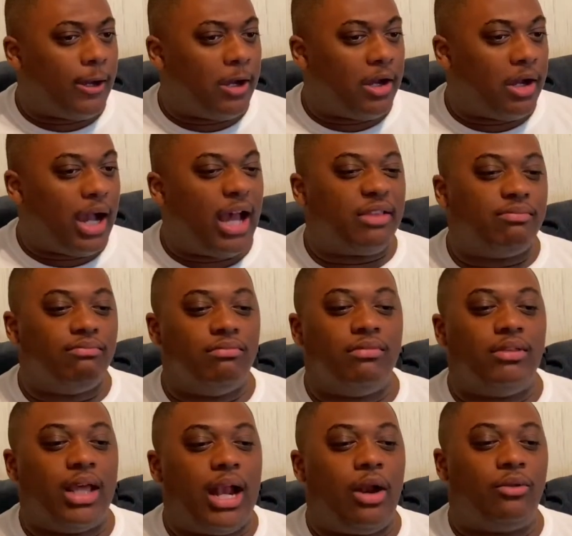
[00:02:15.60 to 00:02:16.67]
I
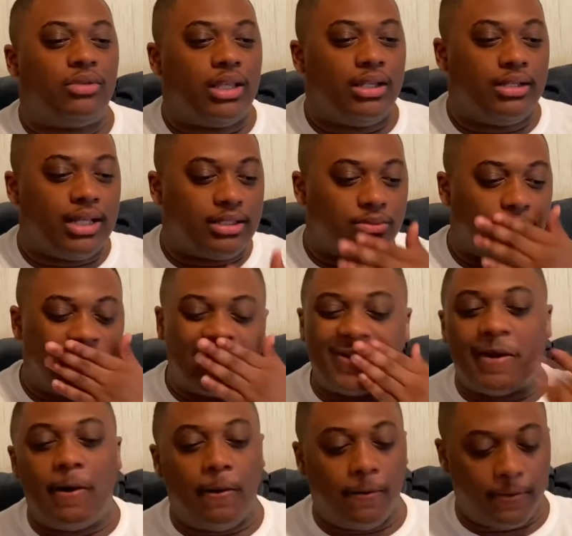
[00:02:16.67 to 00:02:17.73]
I don't think that's what it's
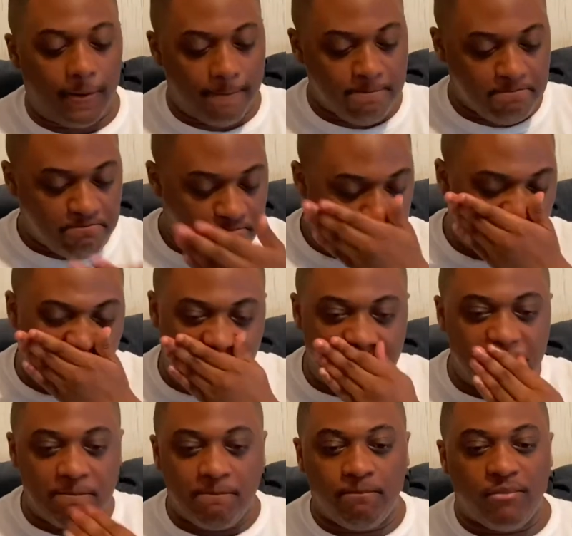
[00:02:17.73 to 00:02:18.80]
called, but
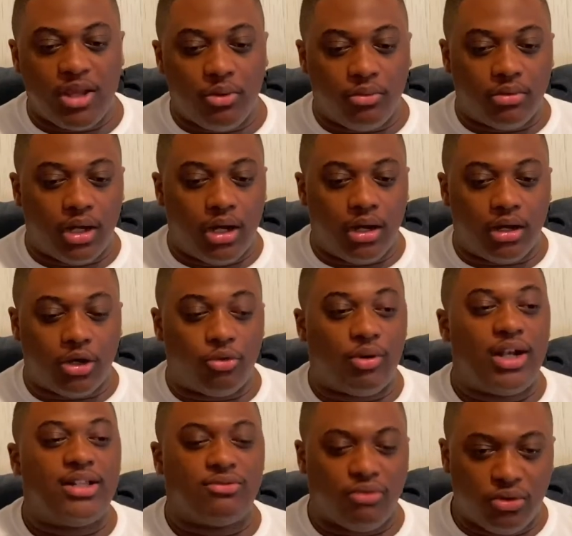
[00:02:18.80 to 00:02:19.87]
uh
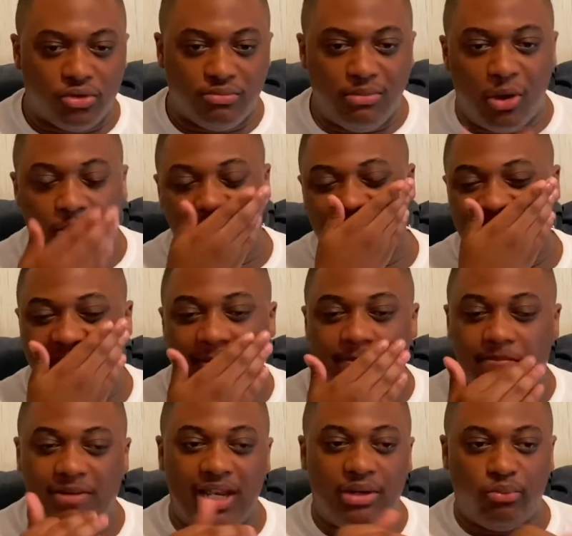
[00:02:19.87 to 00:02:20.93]
greatest roast moments.
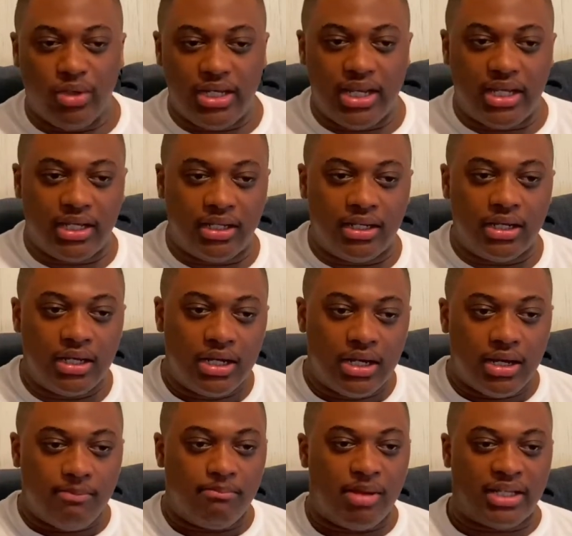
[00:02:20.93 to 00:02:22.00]
Then we did
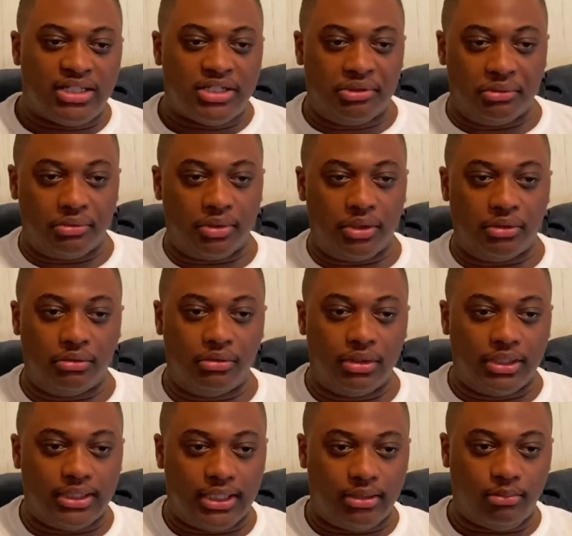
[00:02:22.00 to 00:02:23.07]
best cereal.
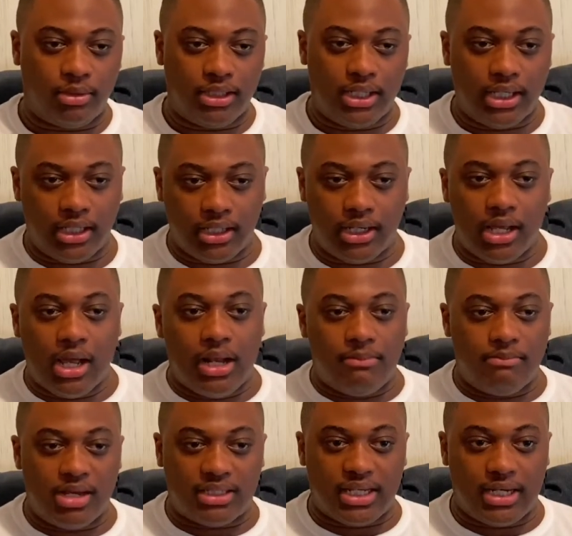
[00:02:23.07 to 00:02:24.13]
Then we did
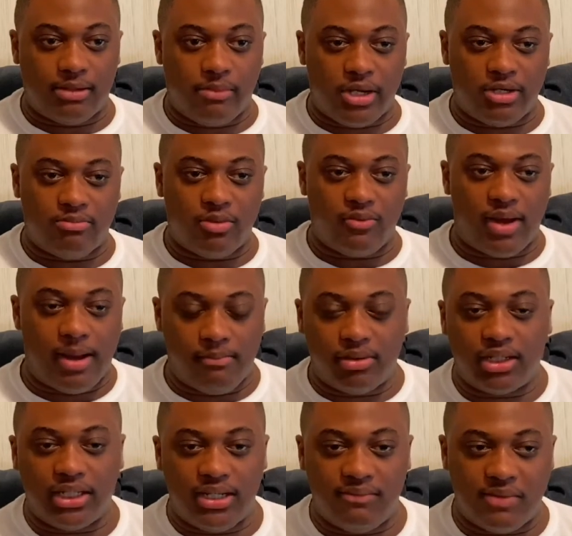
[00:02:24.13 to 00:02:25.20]
best animation movie. I
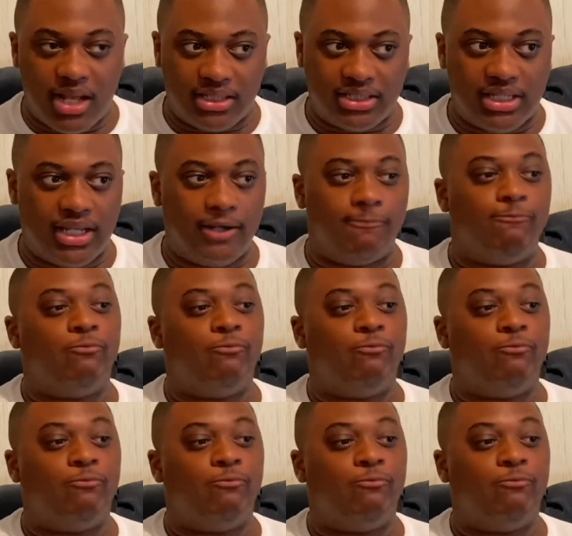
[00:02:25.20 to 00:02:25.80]
believe that's it.